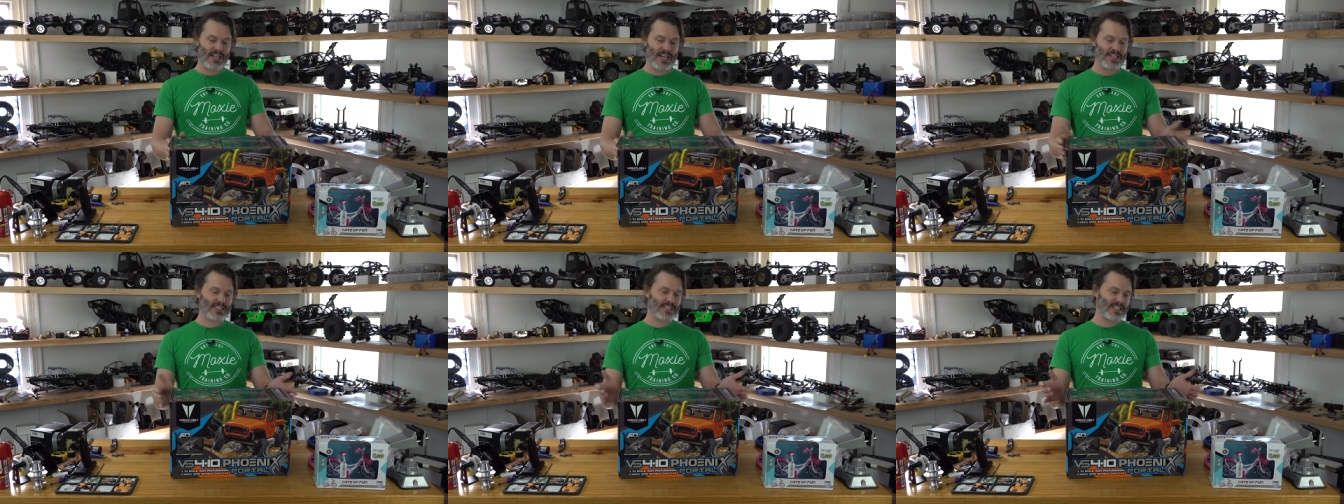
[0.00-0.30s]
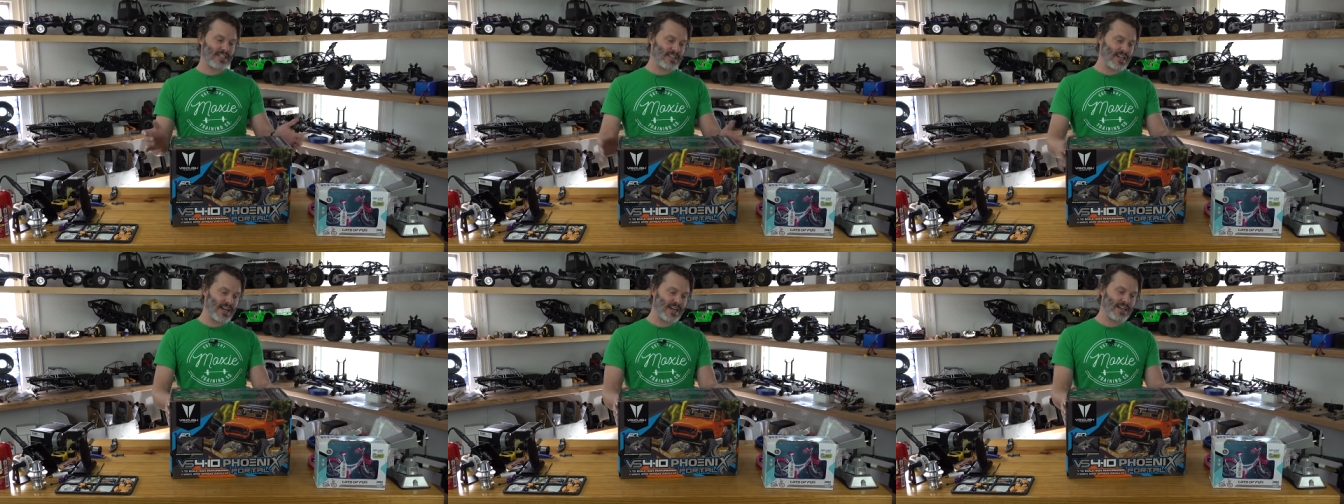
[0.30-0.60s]
The last
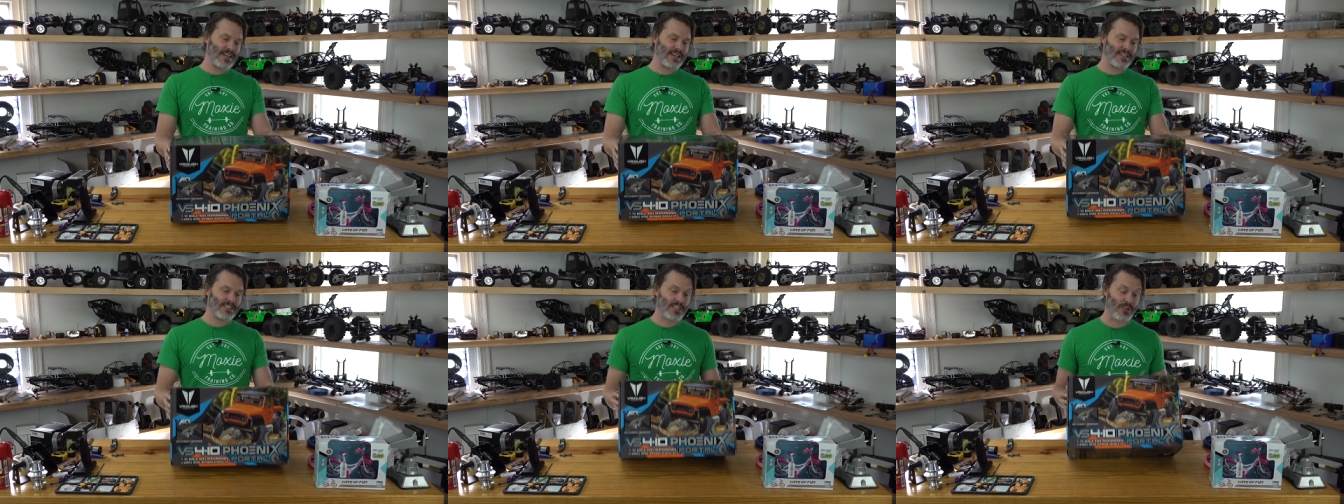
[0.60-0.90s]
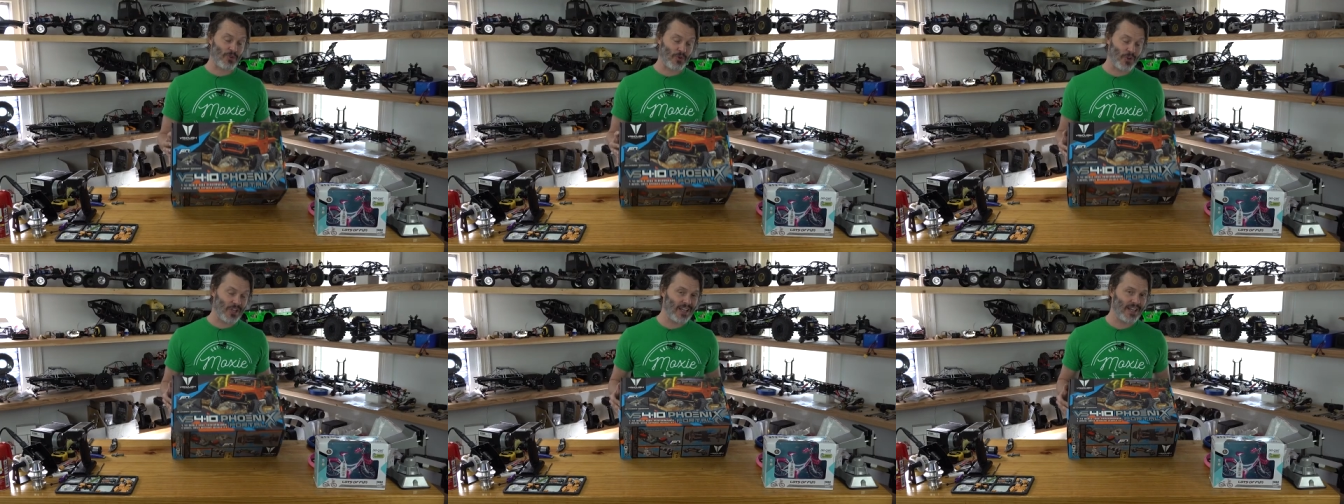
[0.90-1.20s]
thing that I need is
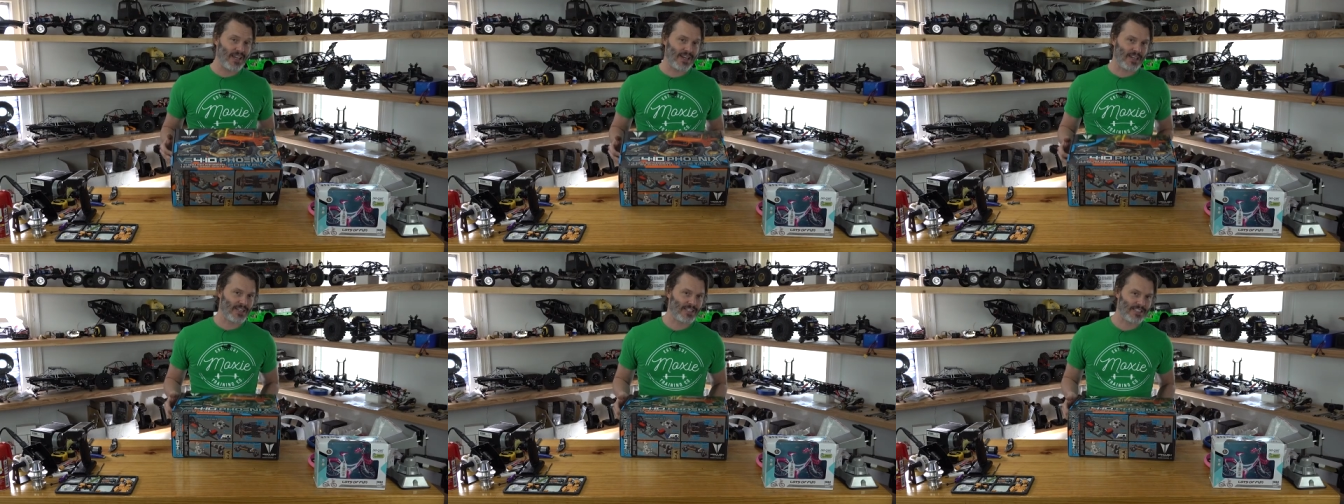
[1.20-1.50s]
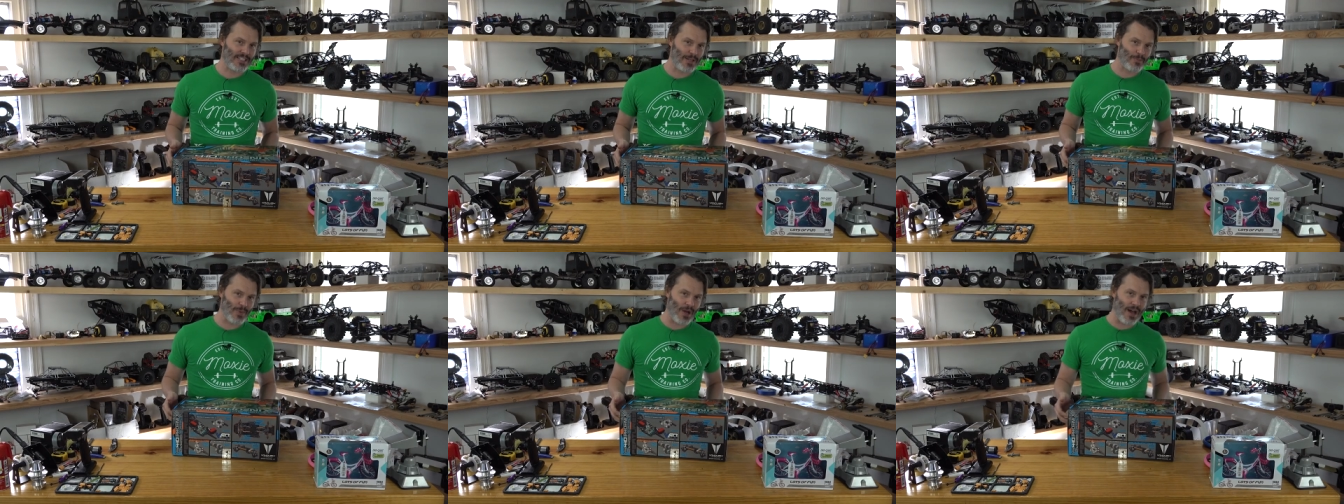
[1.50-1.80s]
another kit
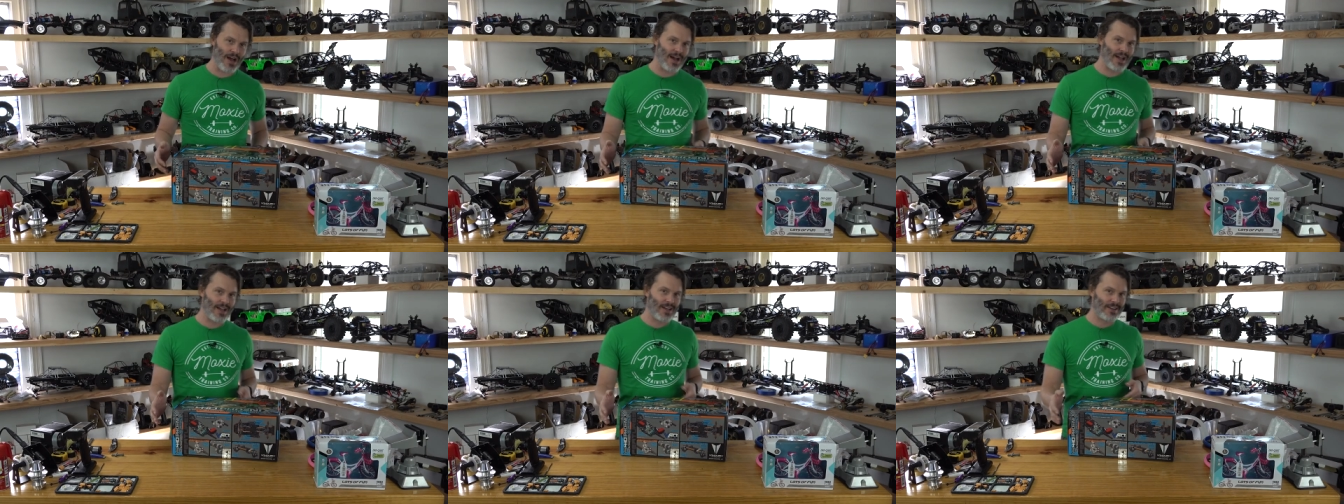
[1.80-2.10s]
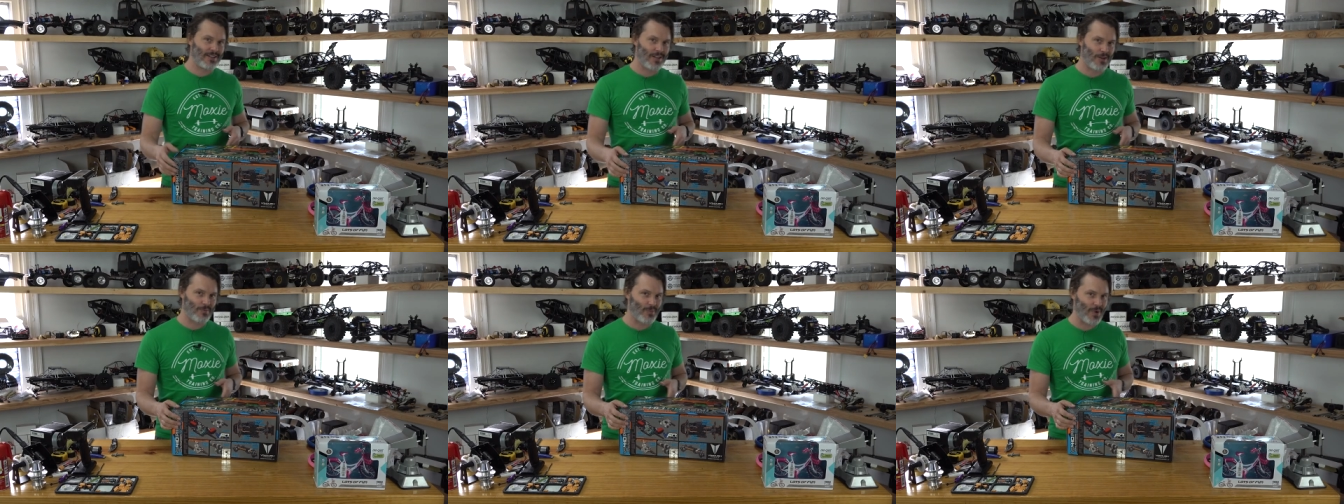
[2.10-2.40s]
because I'm
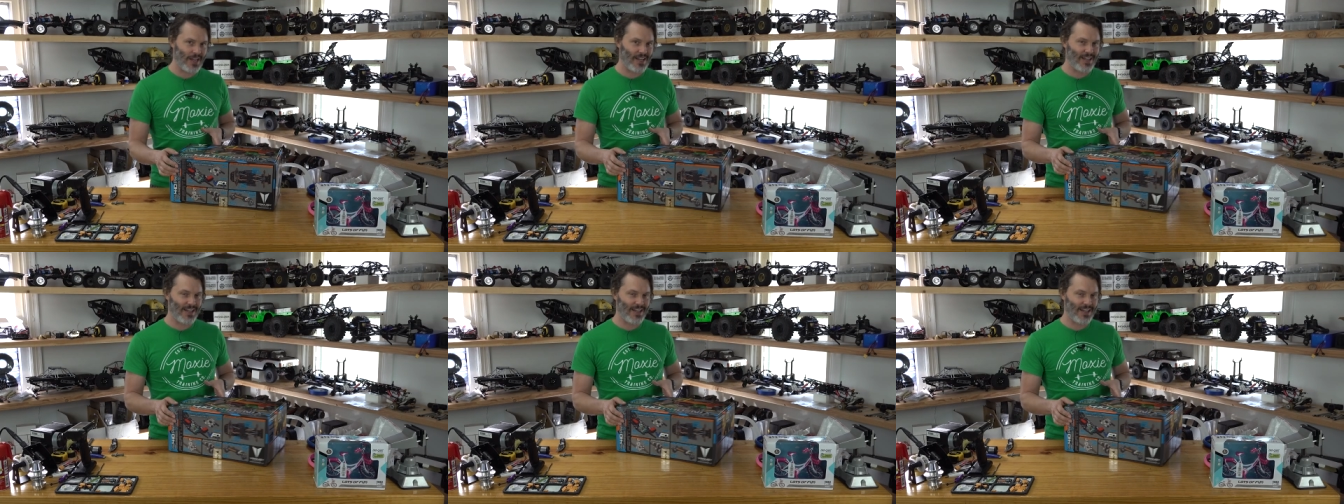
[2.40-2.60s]
behind on my